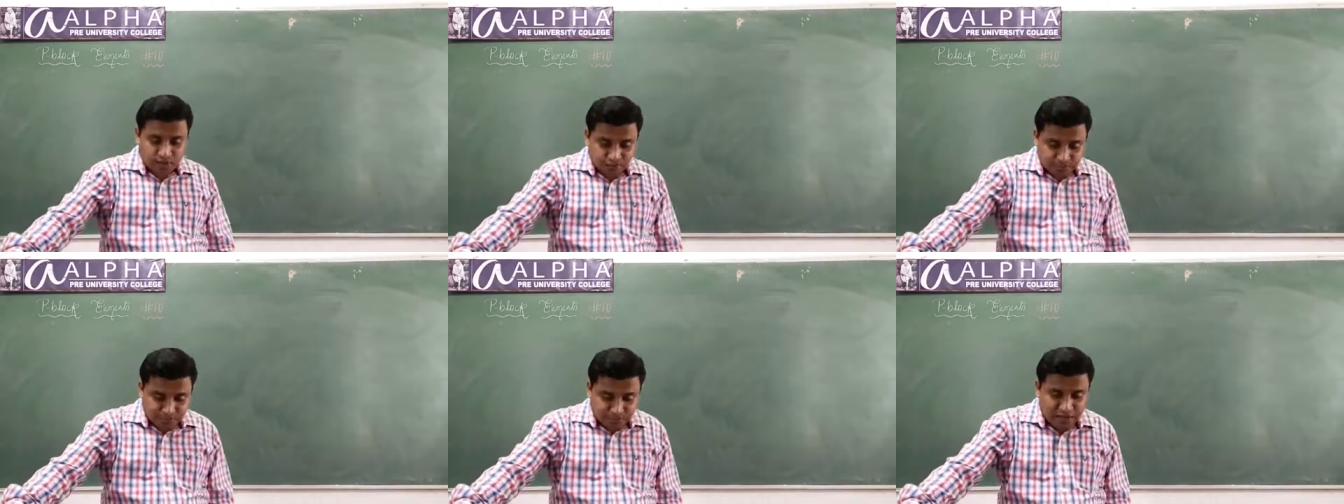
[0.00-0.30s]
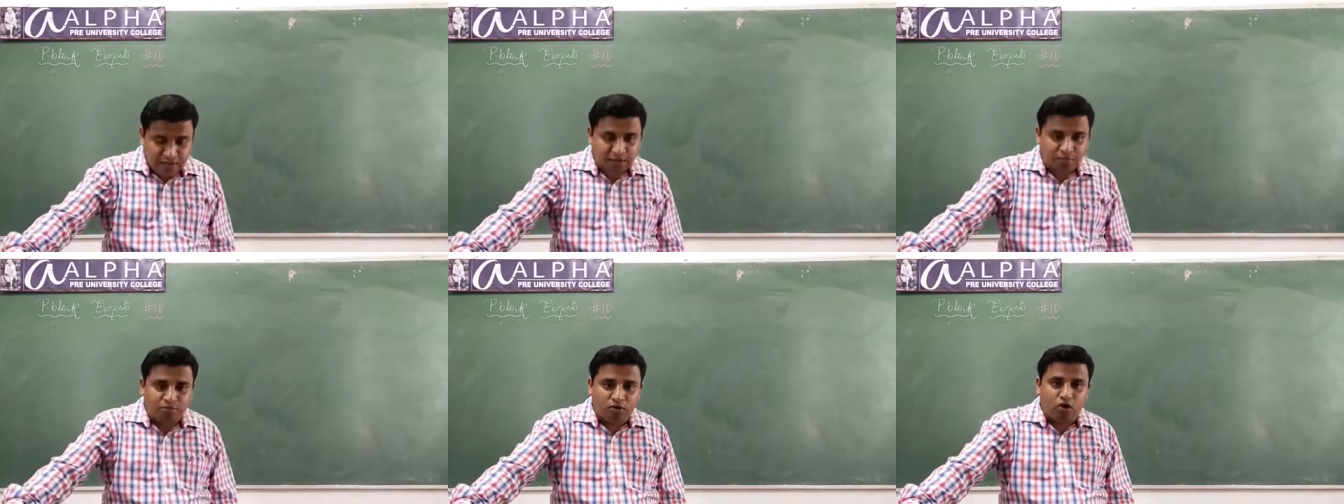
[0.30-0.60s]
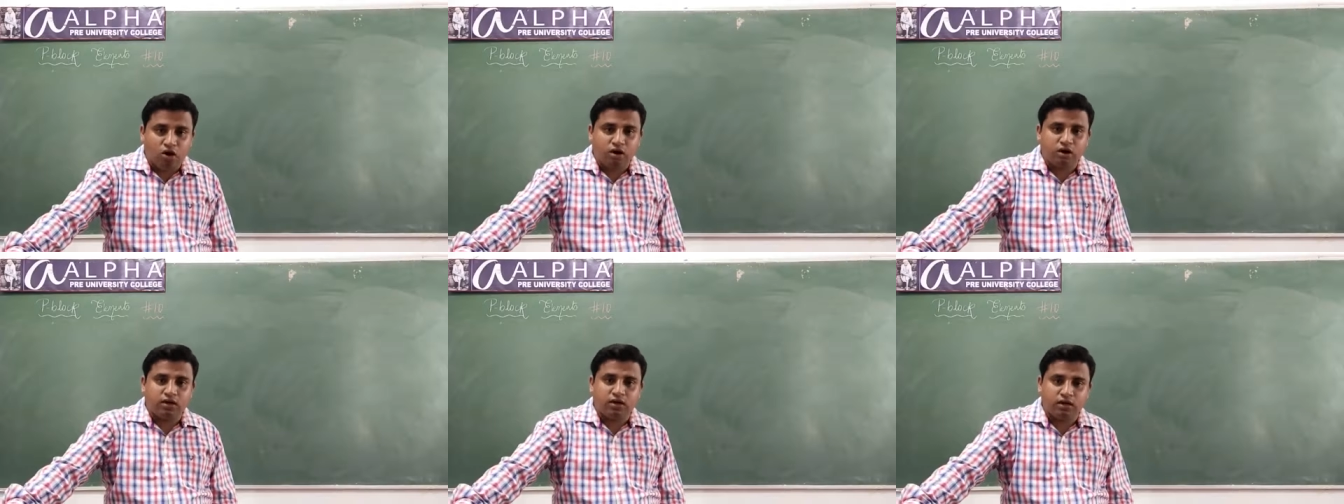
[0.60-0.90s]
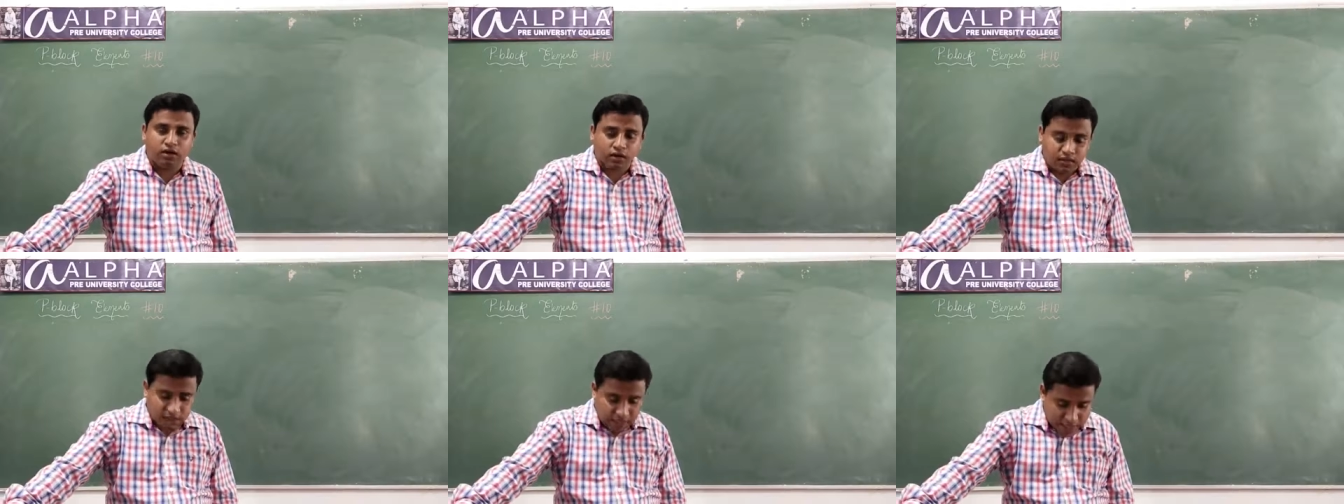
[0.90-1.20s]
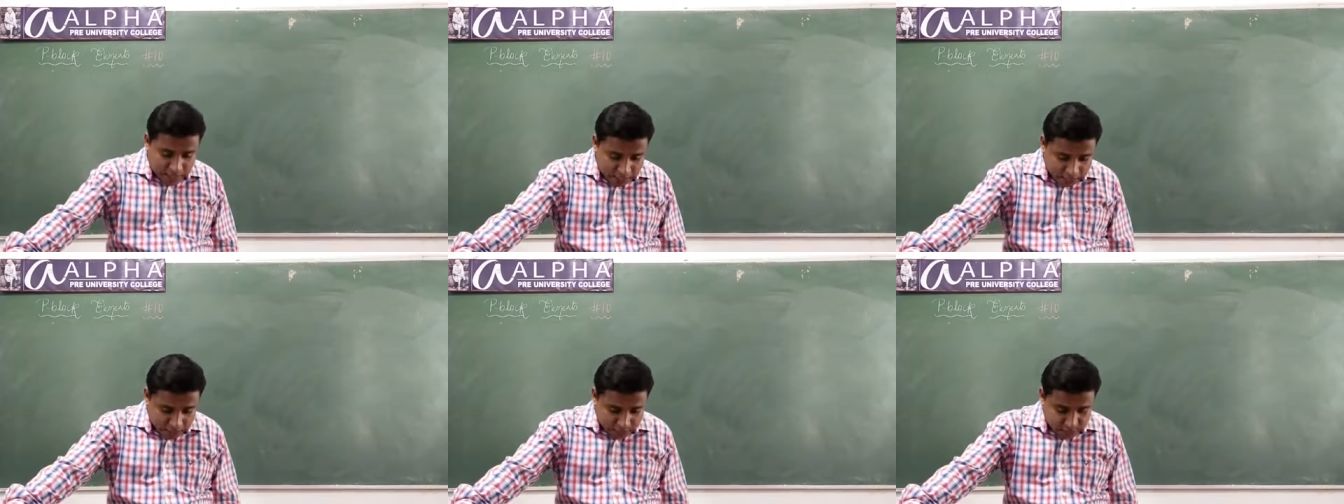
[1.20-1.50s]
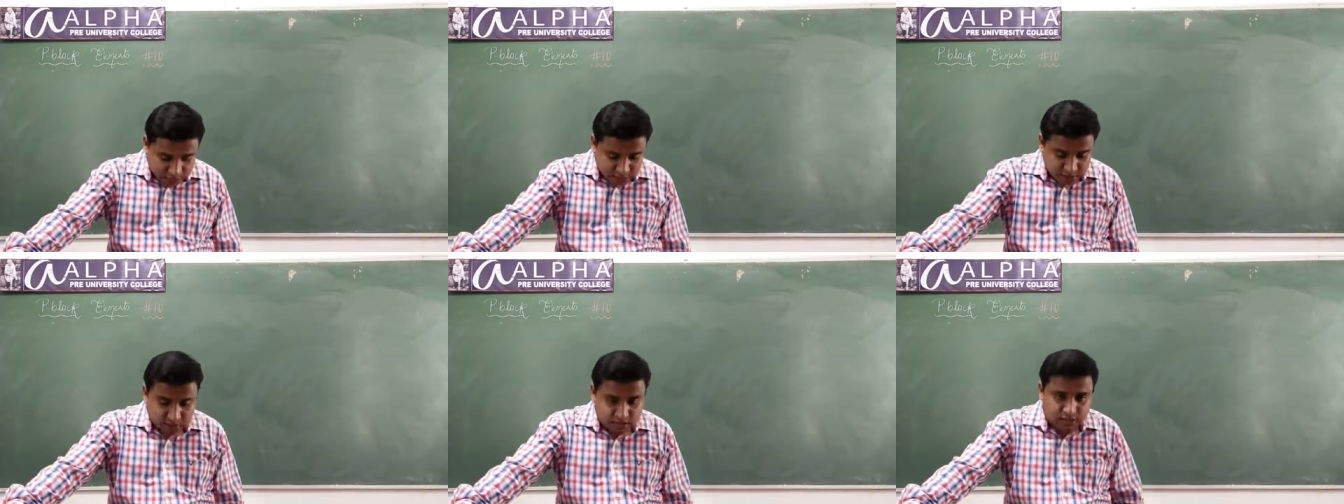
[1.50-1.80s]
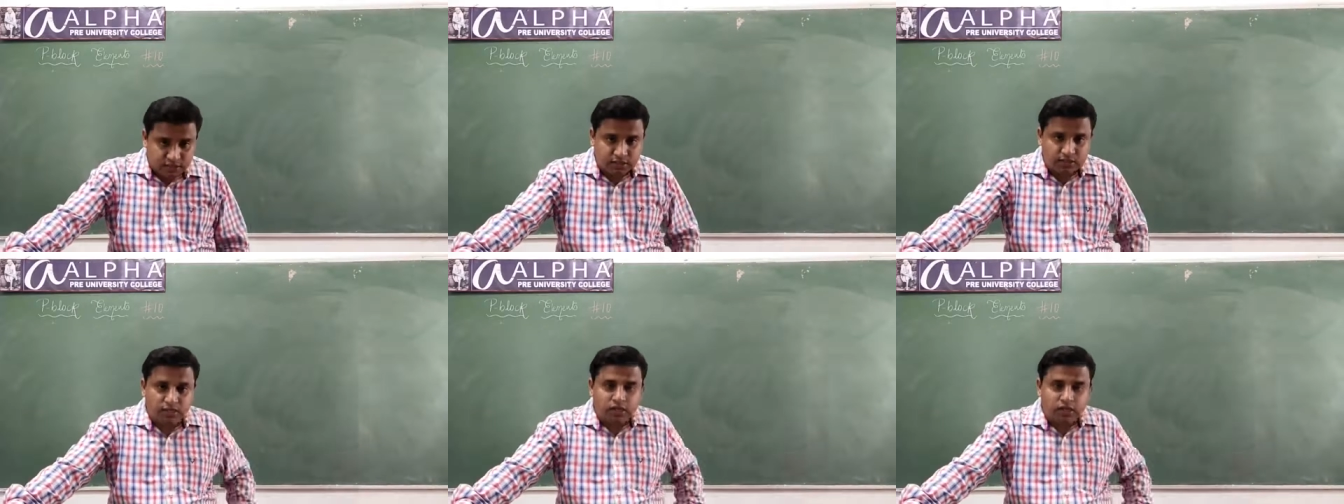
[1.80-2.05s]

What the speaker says: P block elements.